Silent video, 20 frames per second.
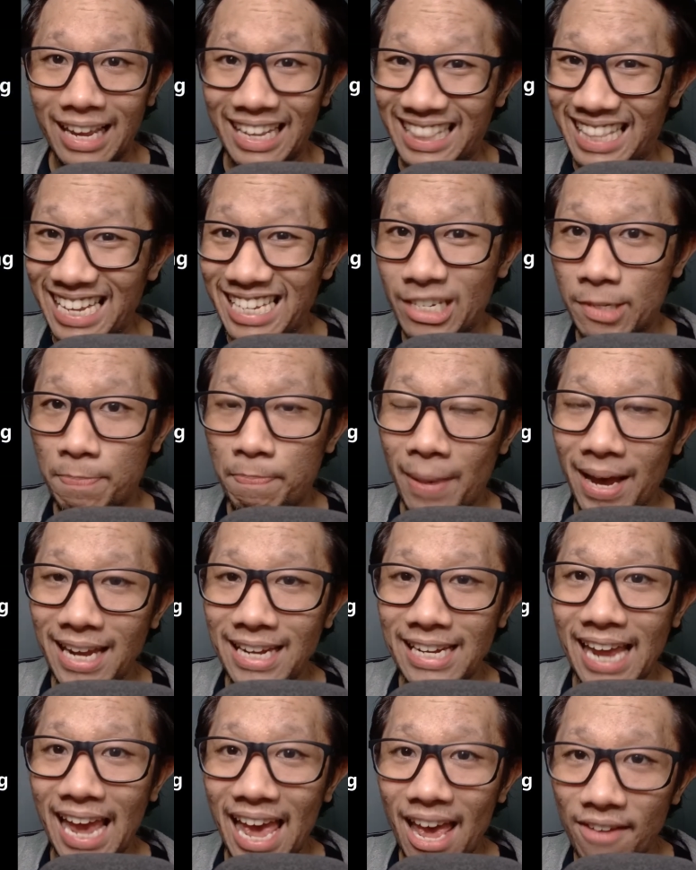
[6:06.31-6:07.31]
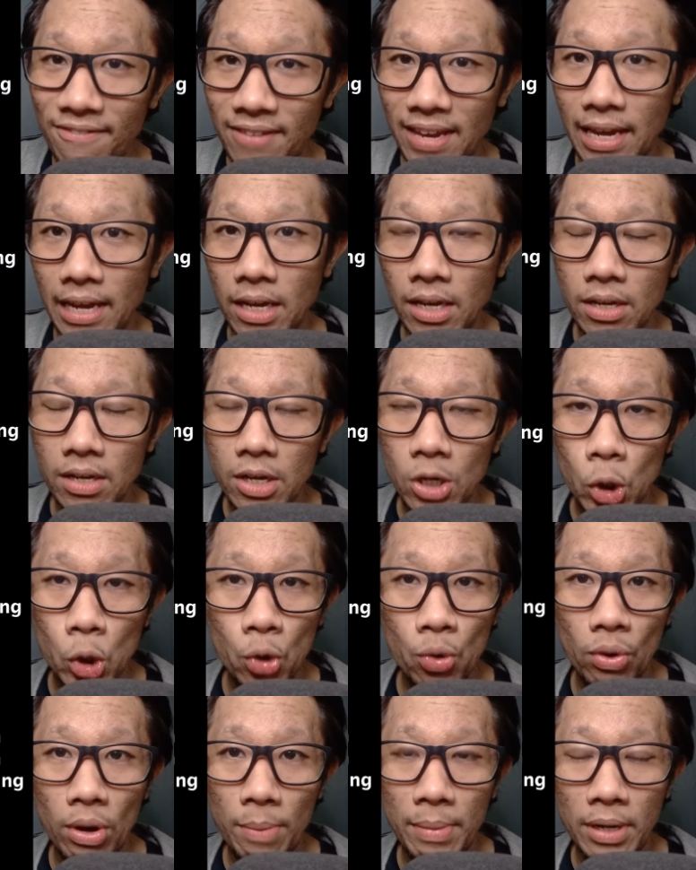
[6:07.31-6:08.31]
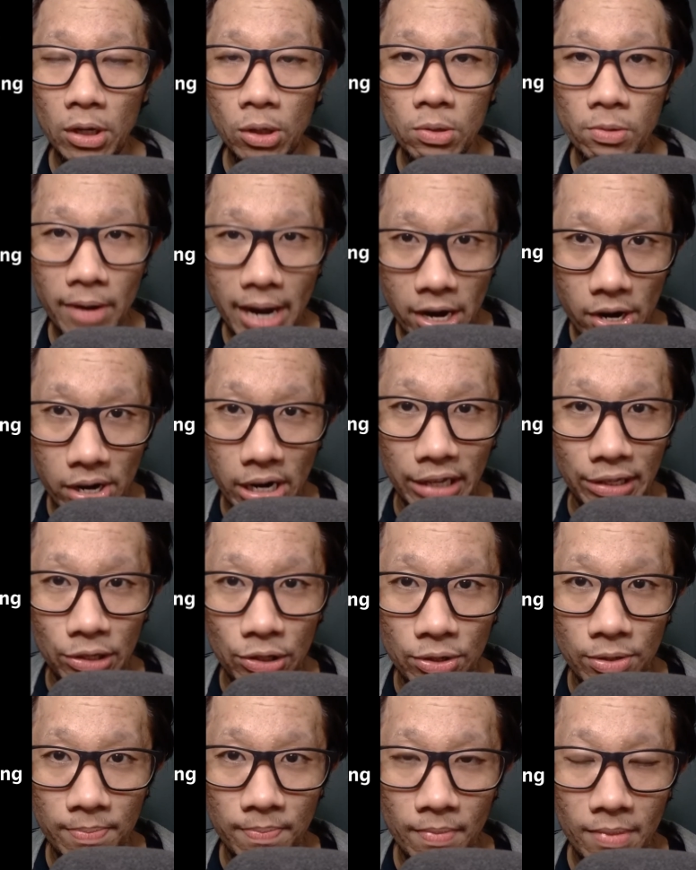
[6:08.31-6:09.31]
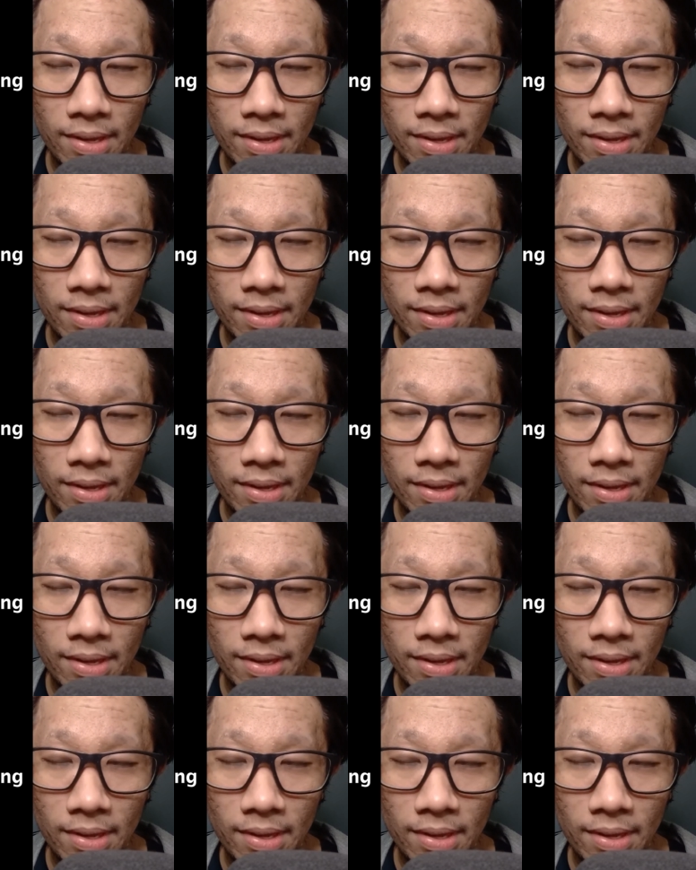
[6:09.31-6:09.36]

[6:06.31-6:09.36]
despite having criminal records.